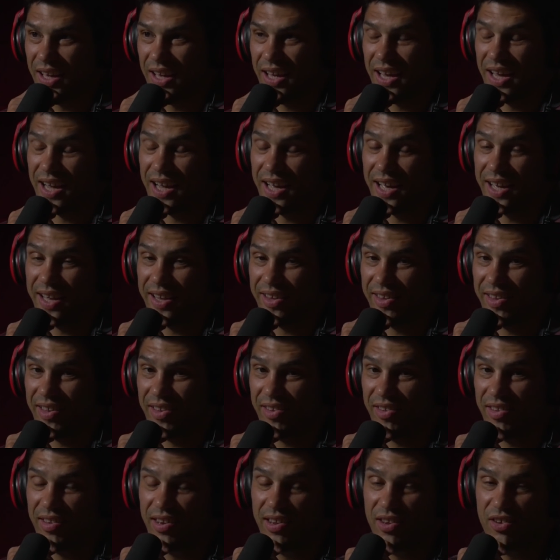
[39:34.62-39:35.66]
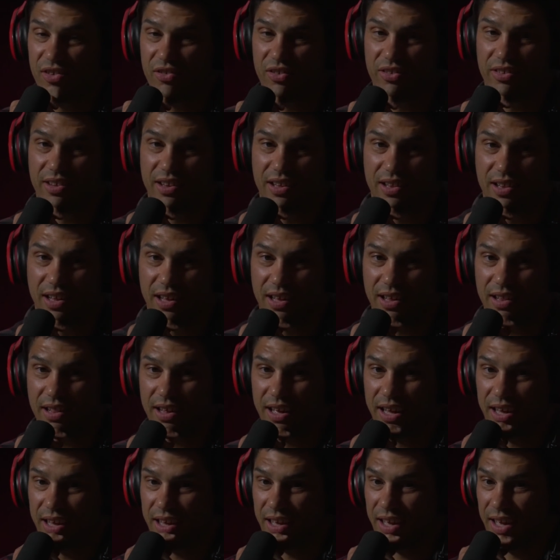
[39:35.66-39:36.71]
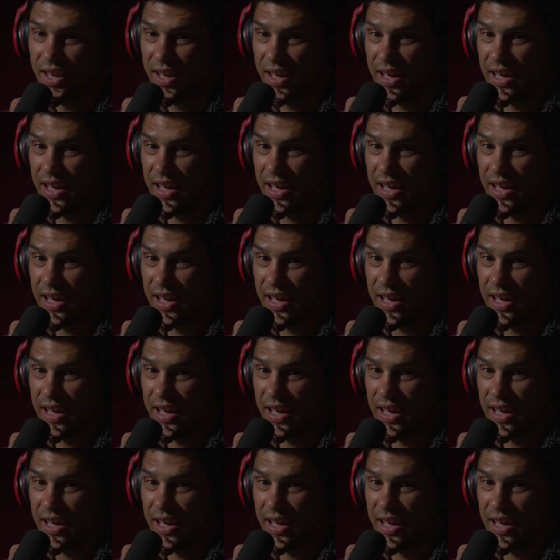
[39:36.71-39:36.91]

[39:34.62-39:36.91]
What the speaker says: Yeah. That's an interesting thing. Like